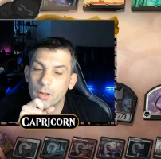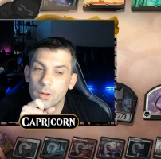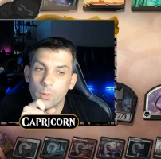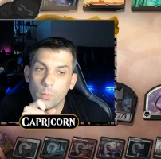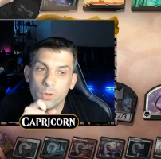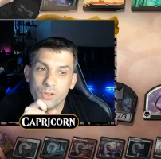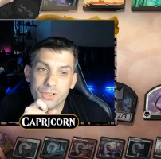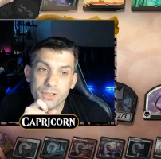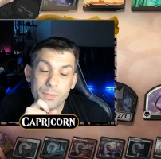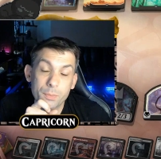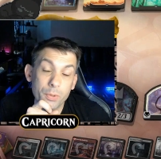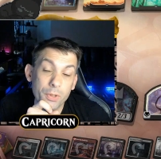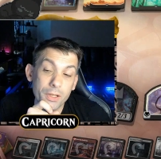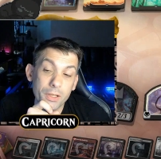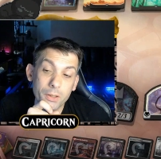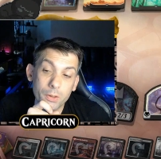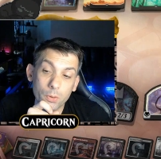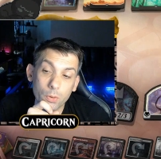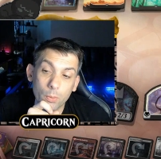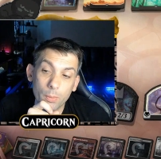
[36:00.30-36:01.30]
Which is pretty
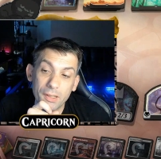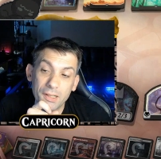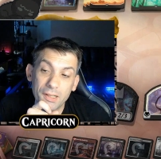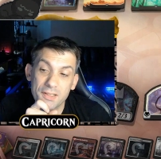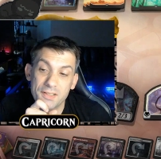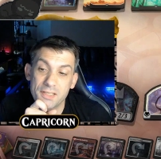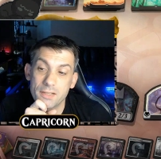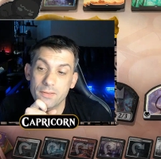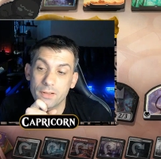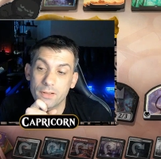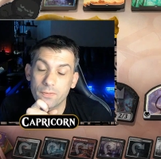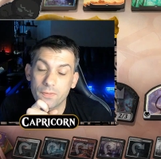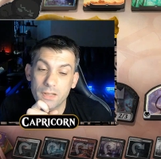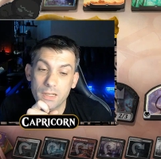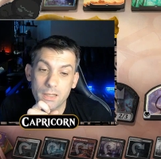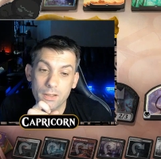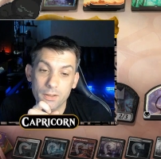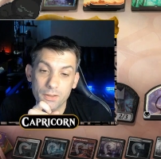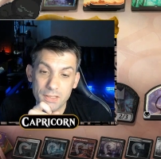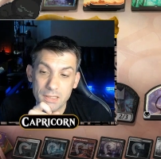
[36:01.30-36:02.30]
cool because even if he
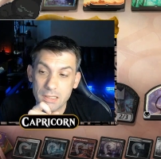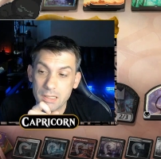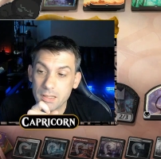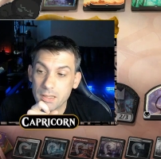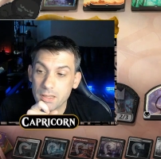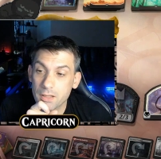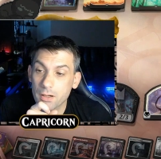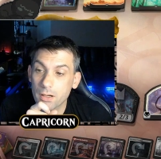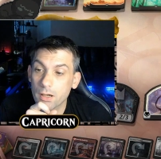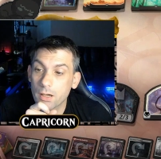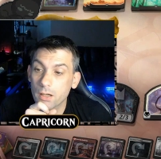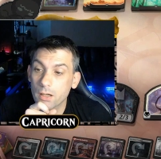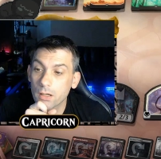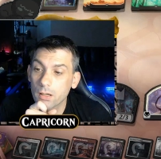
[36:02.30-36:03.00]
kills the Cathar